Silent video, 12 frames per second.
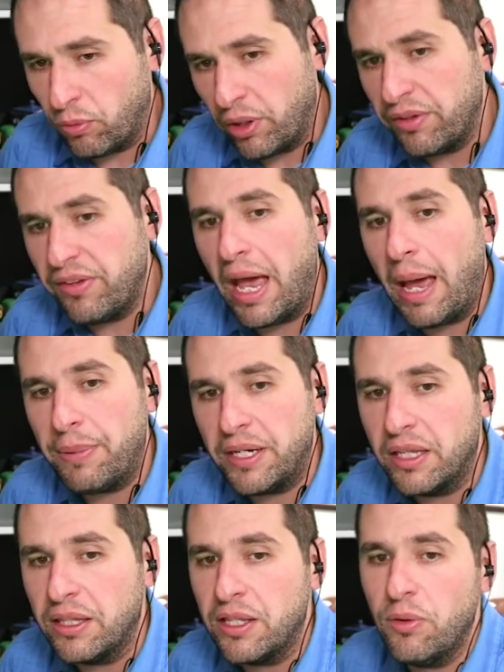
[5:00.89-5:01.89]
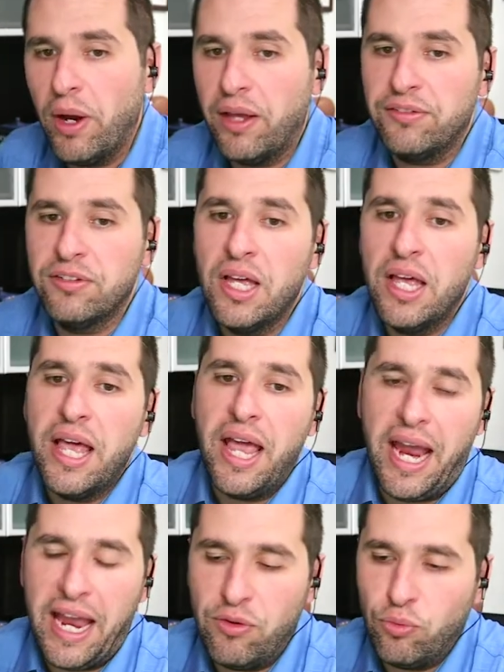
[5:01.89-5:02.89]
What is happening in the US?
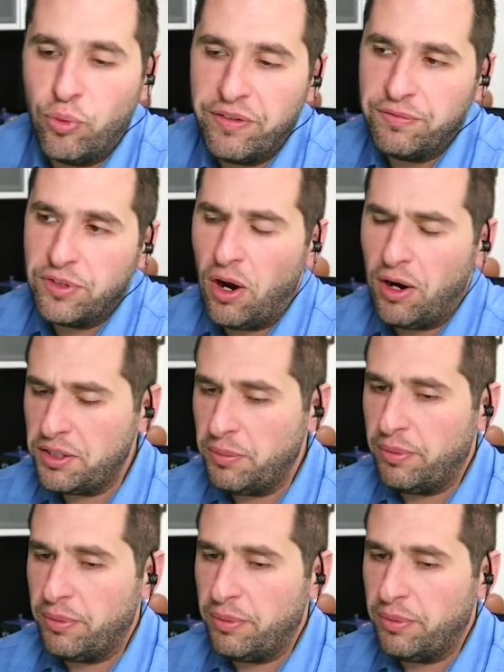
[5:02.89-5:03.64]
And we've talked